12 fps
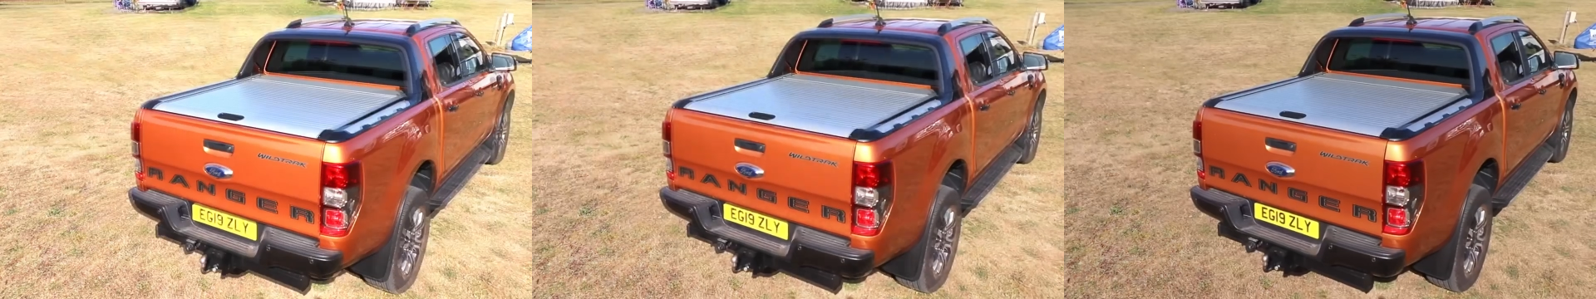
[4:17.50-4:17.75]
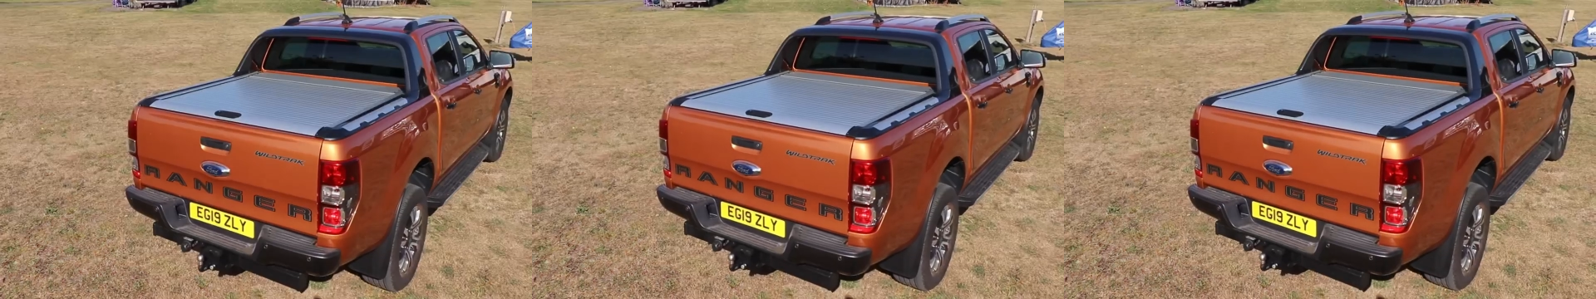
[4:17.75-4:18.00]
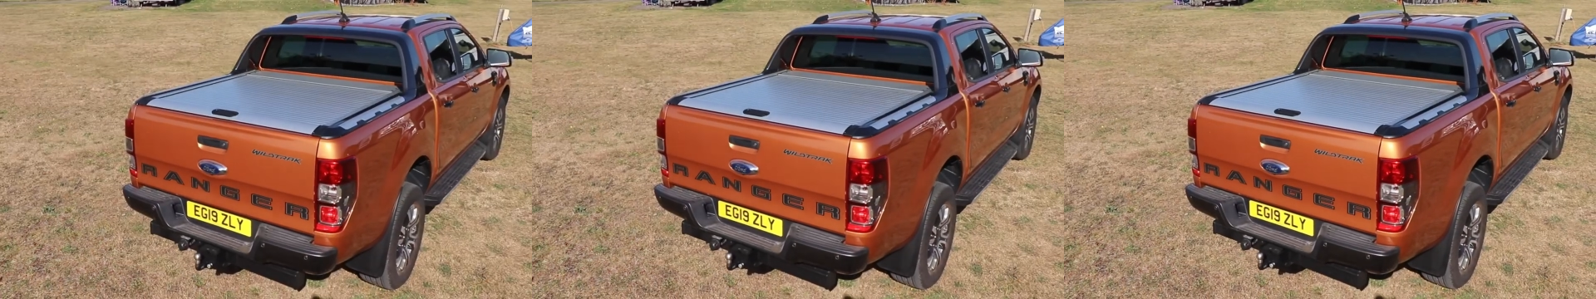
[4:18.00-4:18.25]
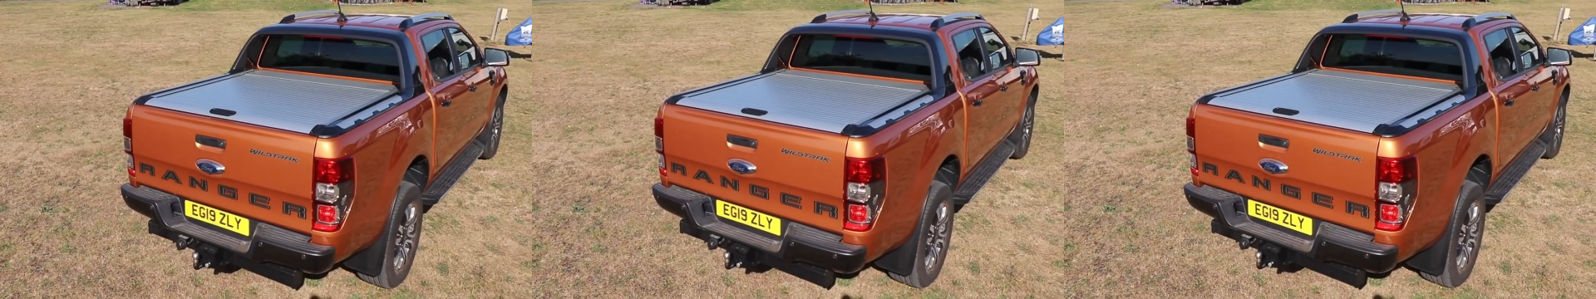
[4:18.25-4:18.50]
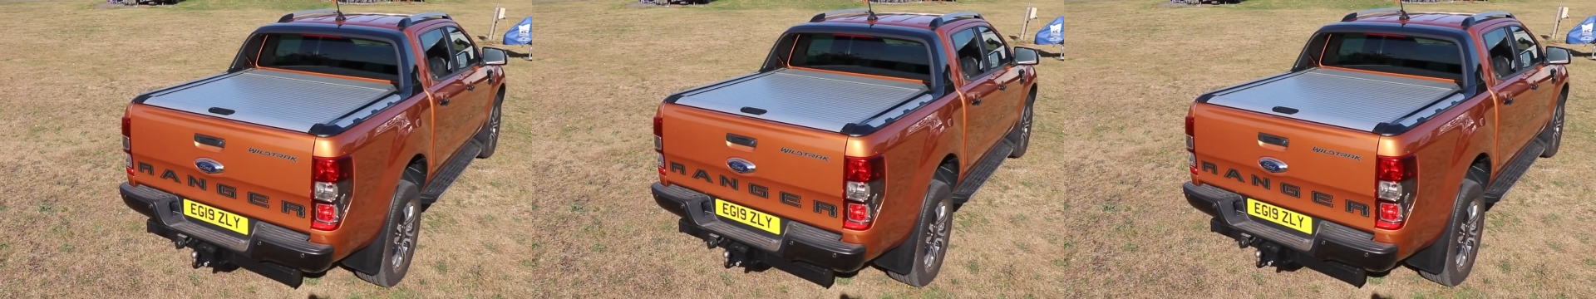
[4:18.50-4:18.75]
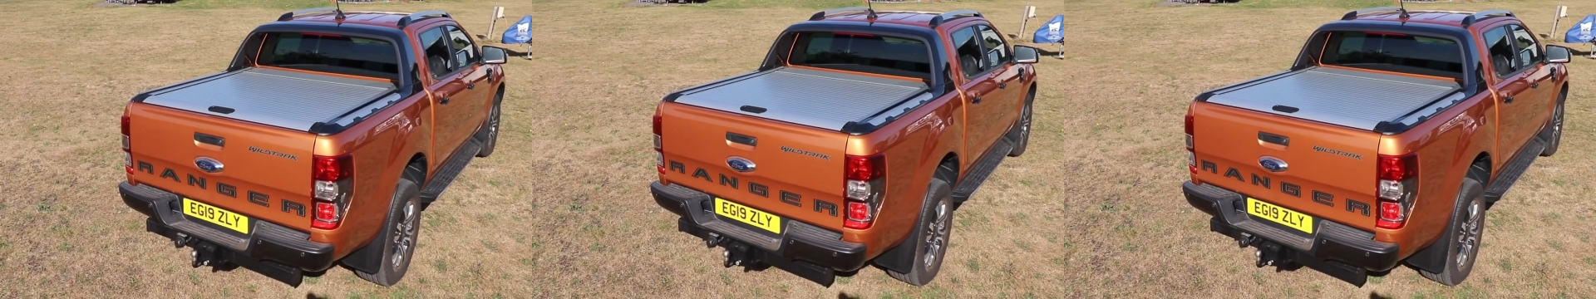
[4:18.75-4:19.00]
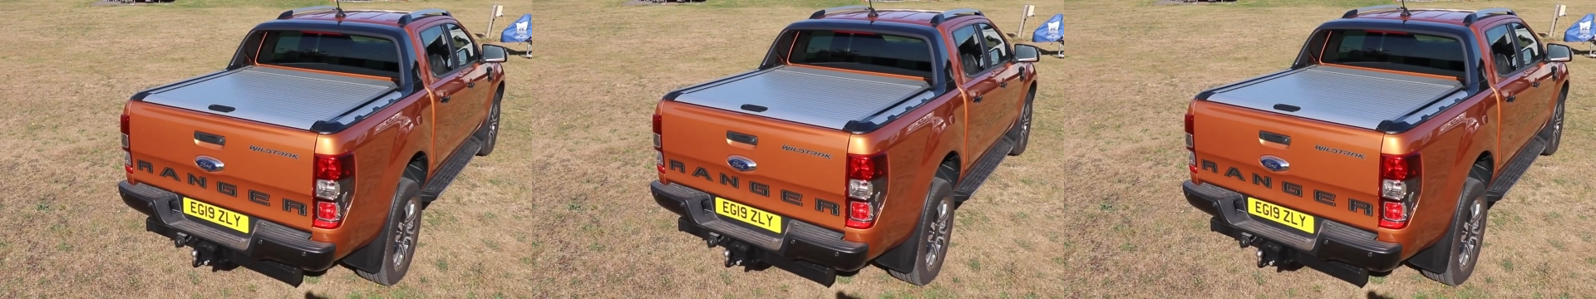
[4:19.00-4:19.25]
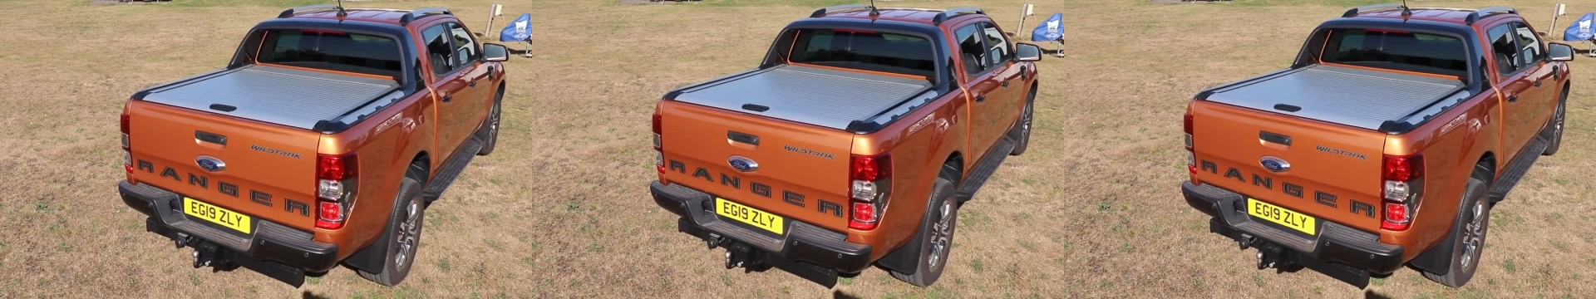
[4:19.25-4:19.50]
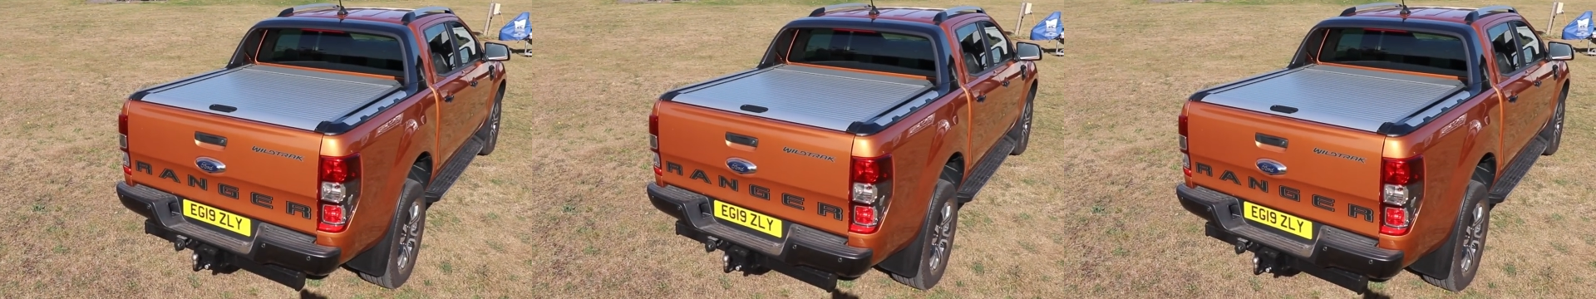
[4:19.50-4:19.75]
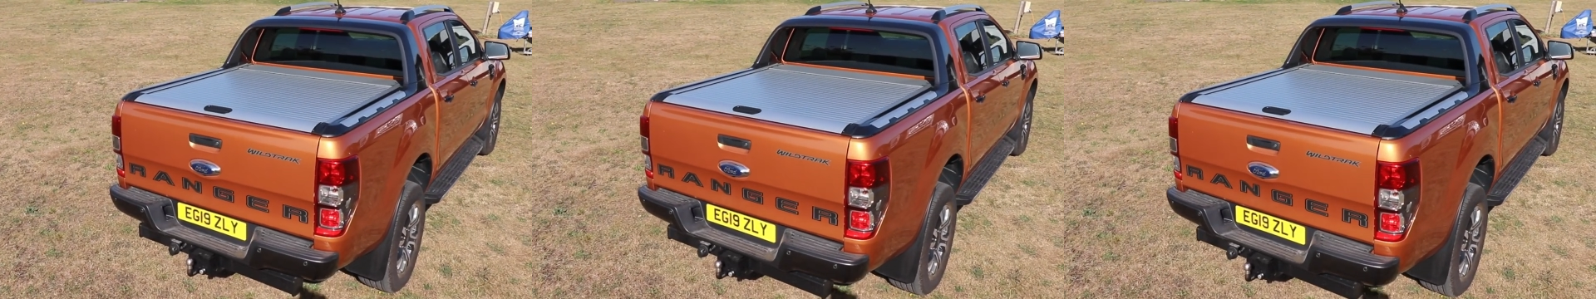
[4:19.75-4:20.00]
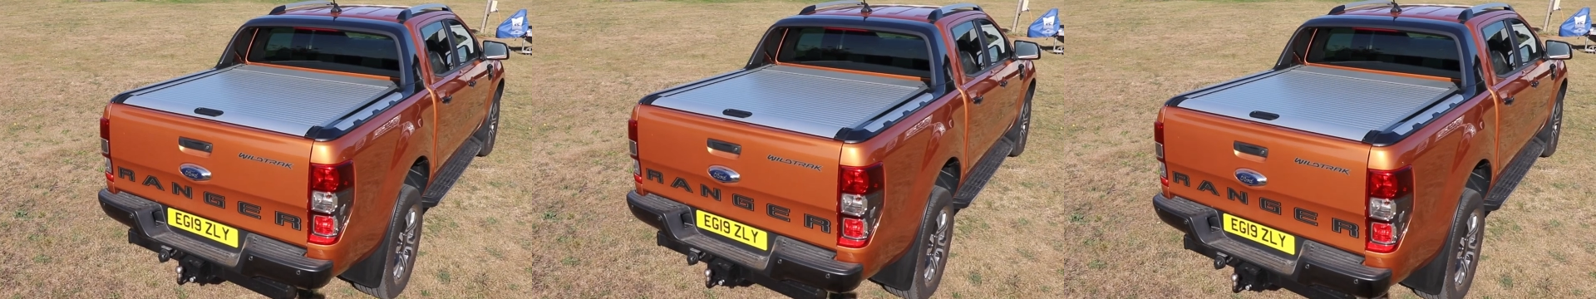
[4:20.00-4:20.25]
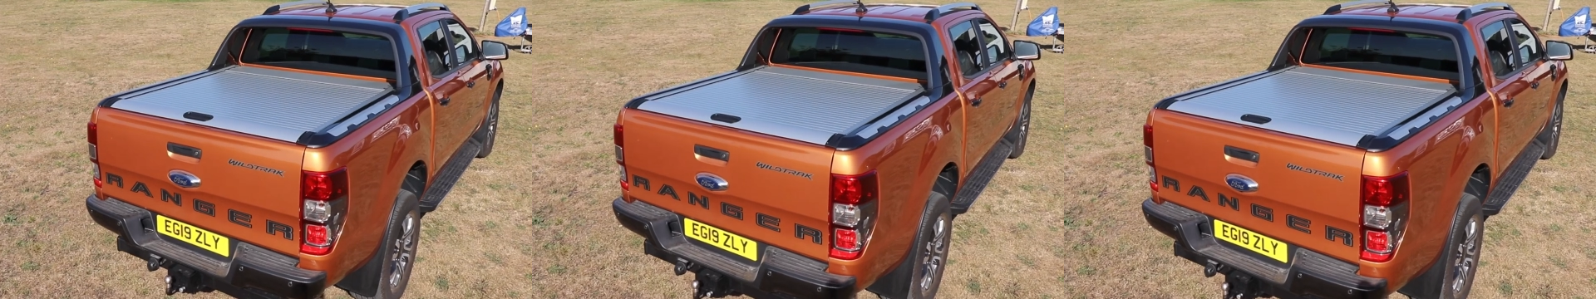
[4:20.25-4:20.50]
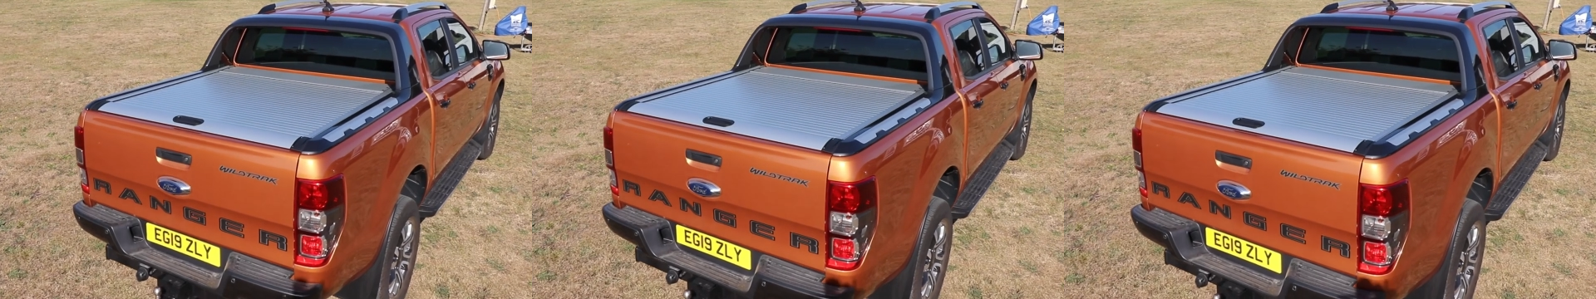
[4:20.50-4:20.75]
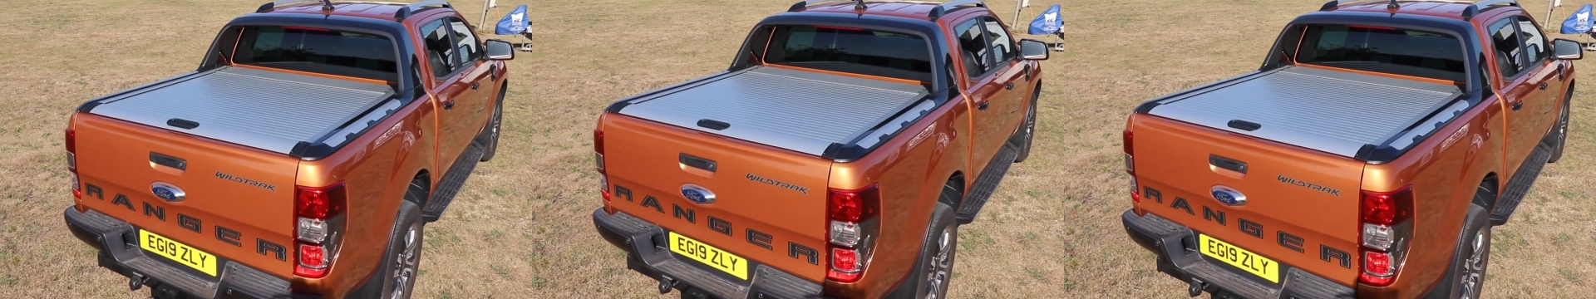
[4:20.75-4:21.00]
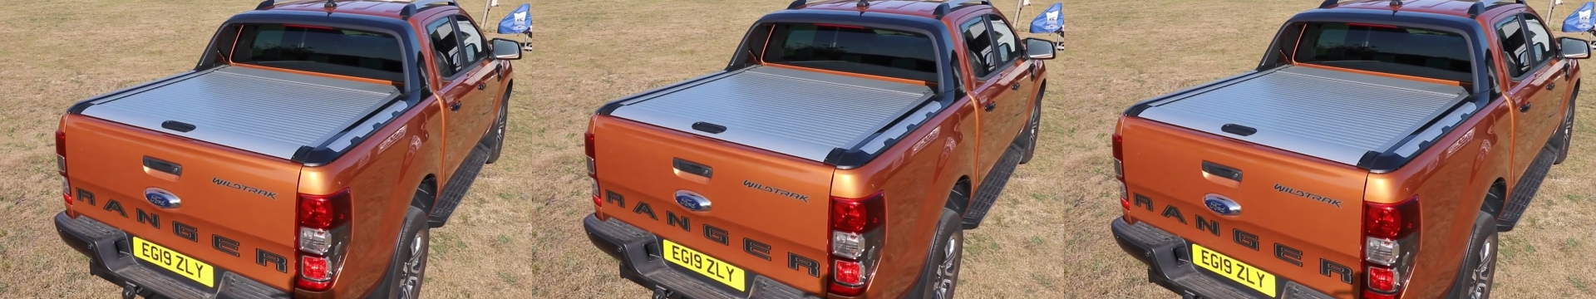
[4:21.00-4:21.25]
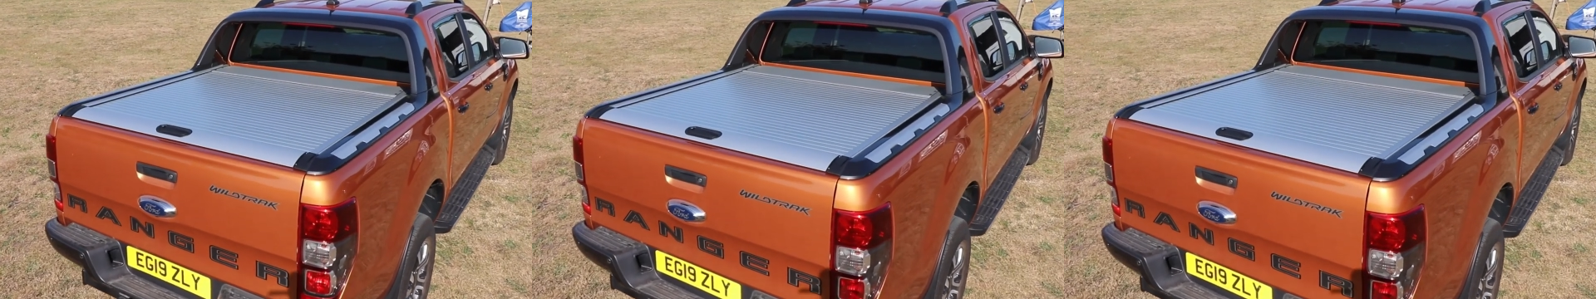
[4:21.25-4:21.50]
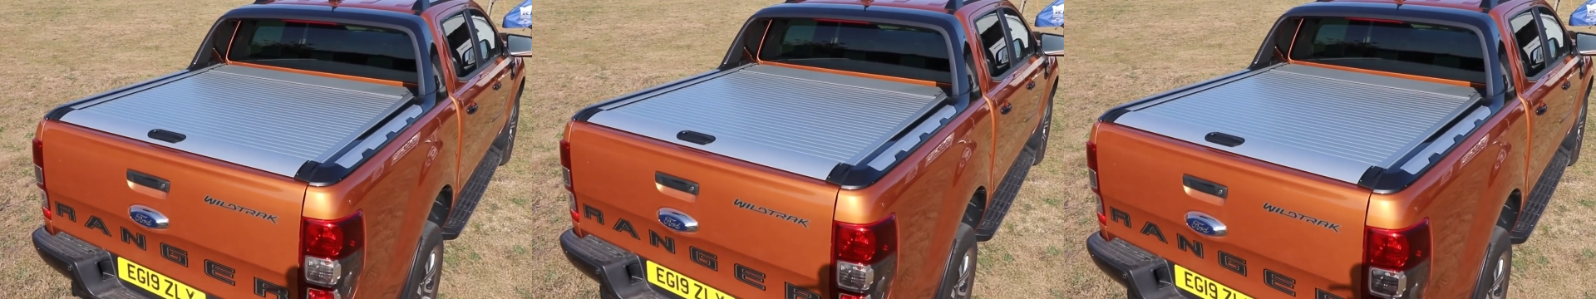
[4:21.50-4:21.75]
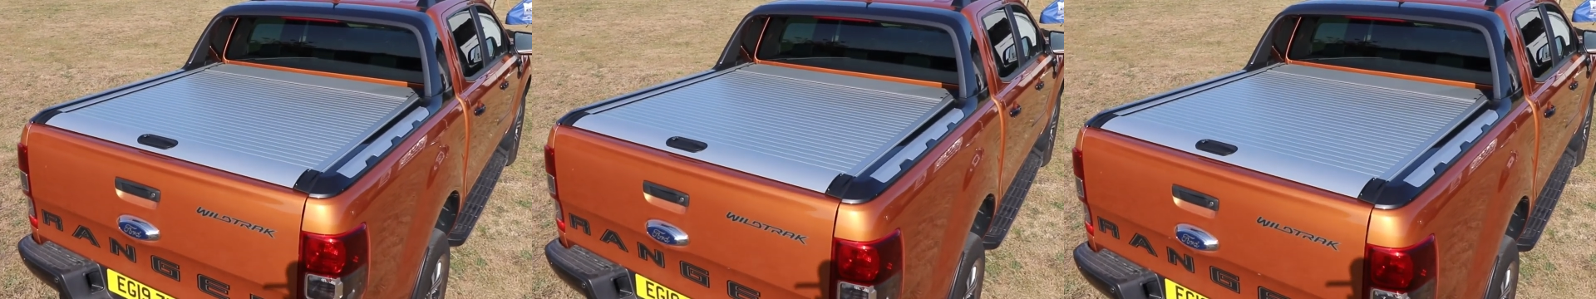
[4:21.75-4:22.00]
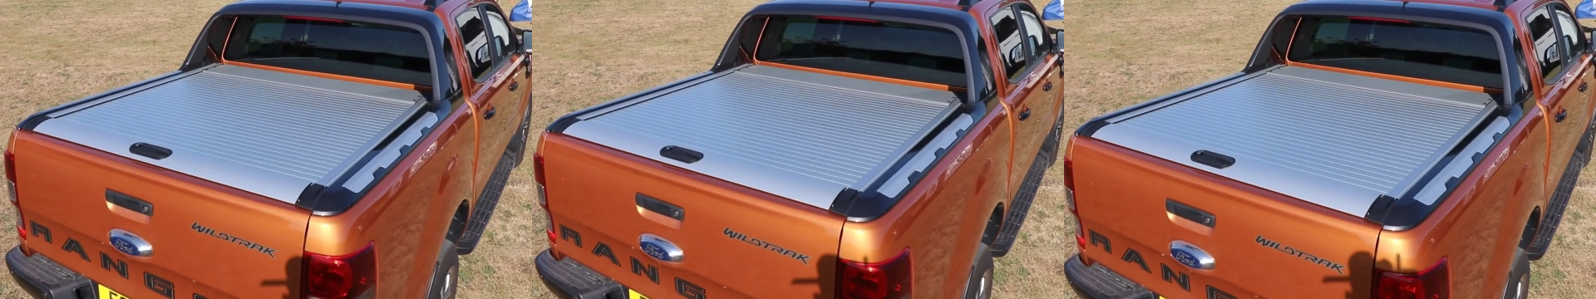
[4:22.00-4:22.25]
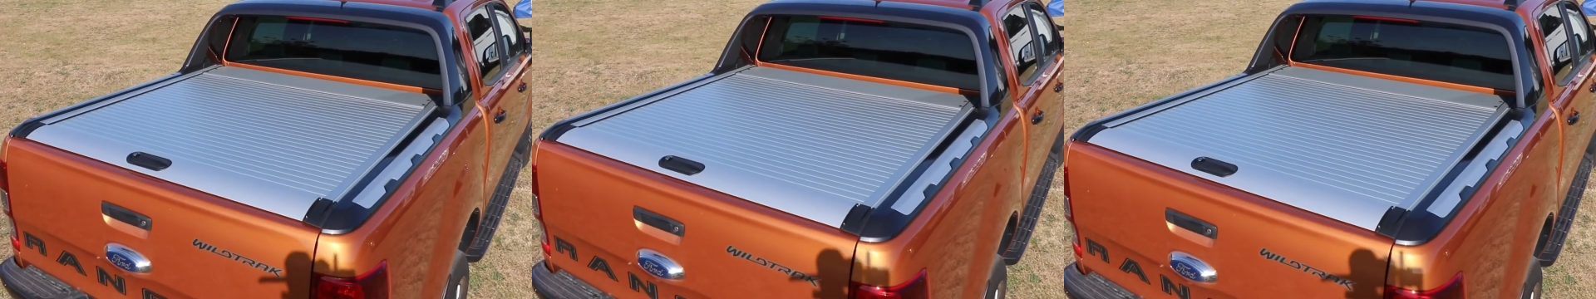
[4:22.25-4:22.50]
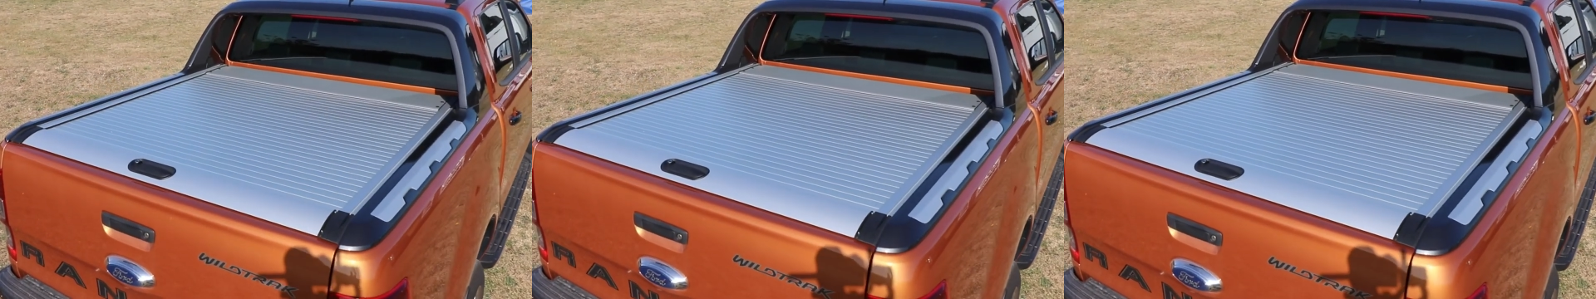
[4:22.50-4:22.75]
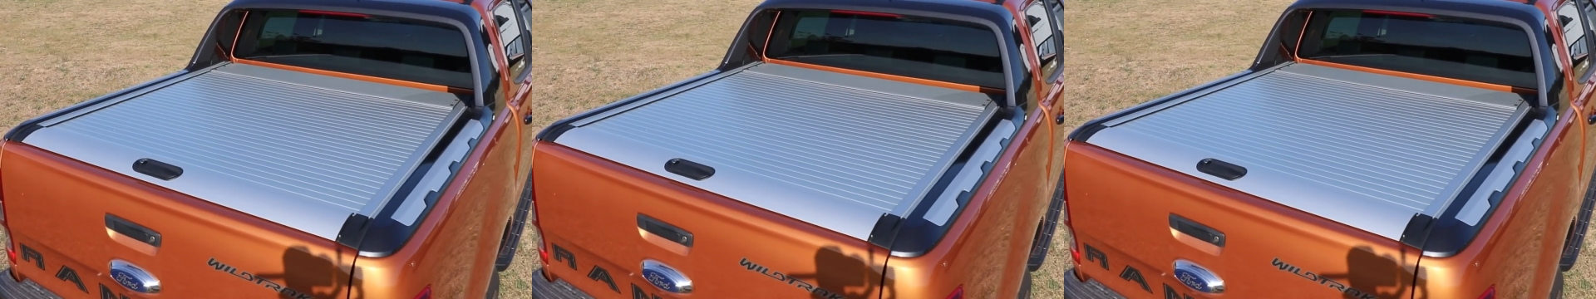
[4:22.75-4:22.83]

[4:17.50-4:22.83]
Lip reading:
(no speaker visible)